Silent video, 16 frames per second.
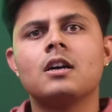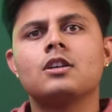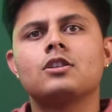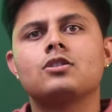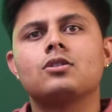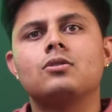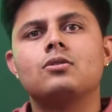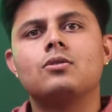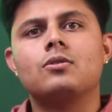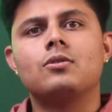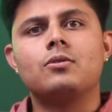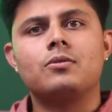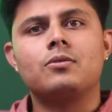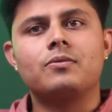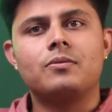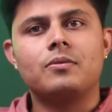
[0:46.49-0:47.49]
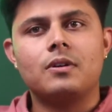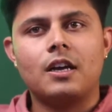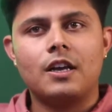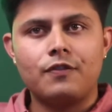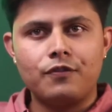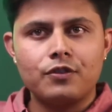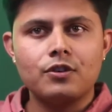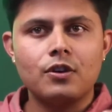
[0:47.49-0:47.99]
So
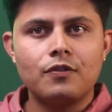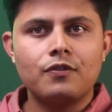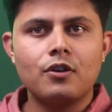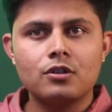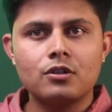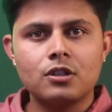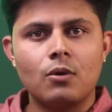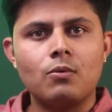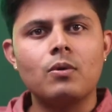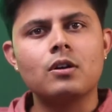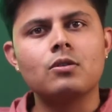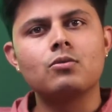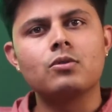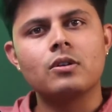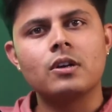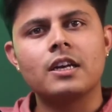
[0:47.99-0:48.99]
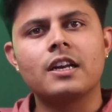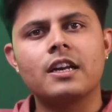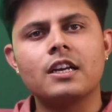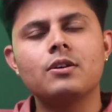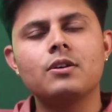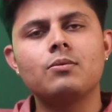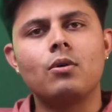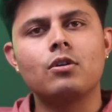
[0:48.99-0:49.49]
if you're someone who
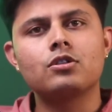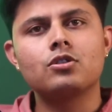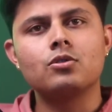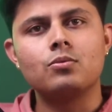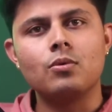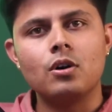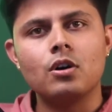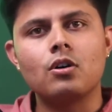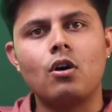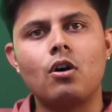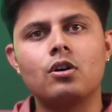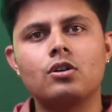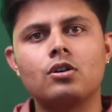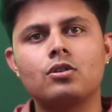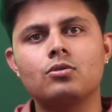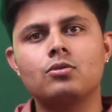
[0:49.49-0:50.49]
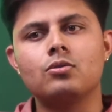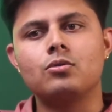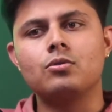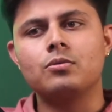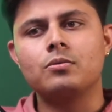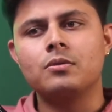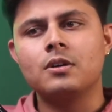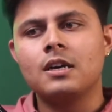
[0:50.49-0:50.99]
really wants to work on
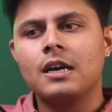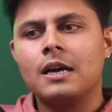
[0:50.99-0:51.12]
to